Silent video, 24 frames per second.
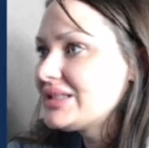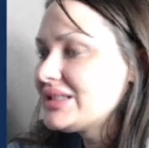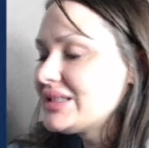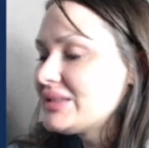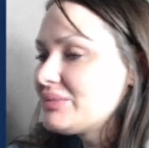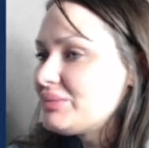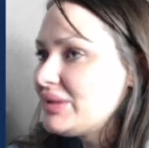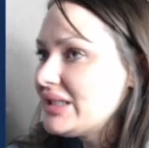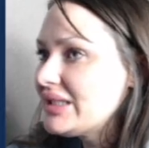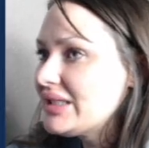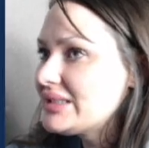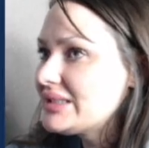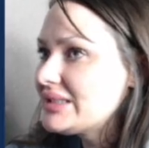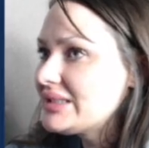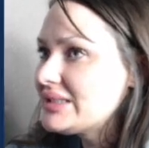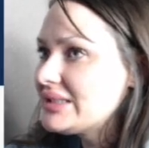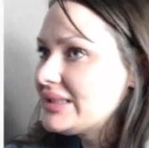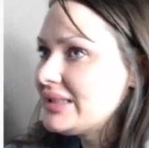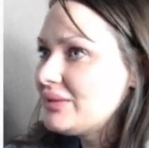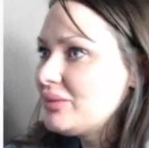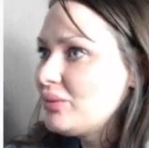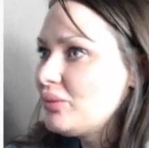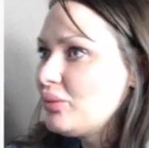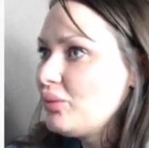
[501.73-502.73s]
because
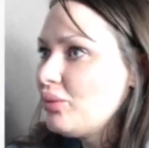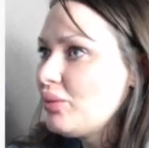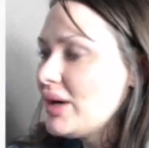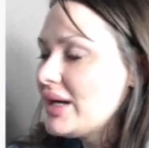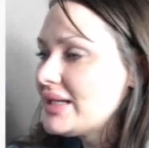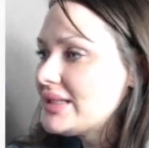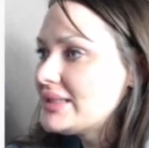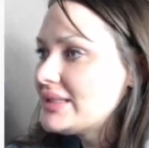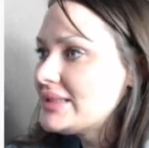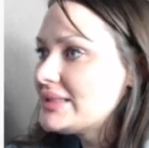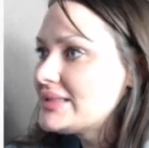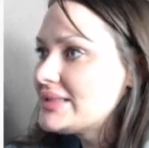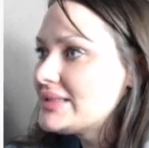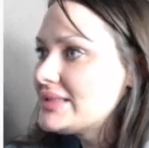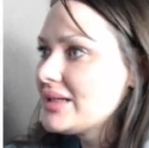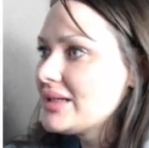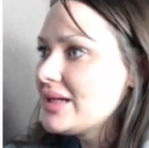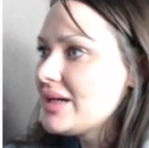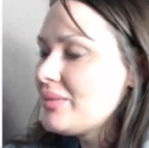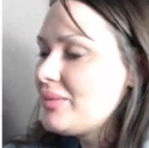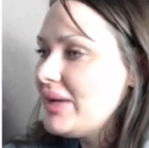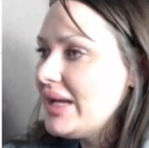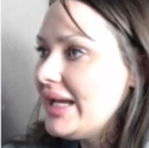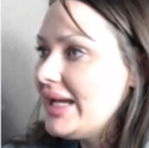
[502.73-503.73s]
it was
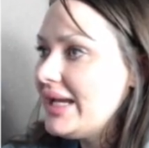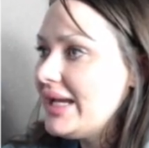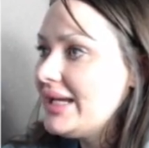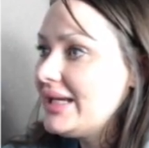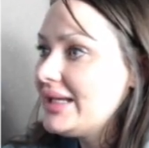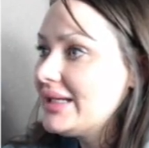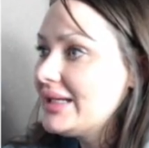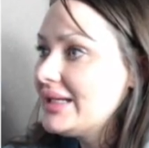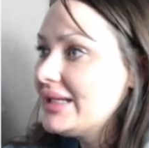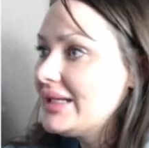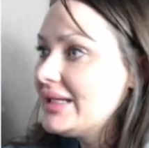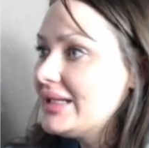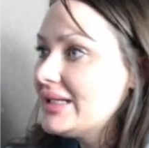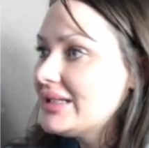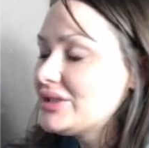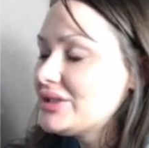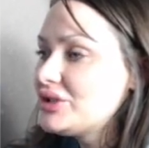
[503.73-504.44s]
a pain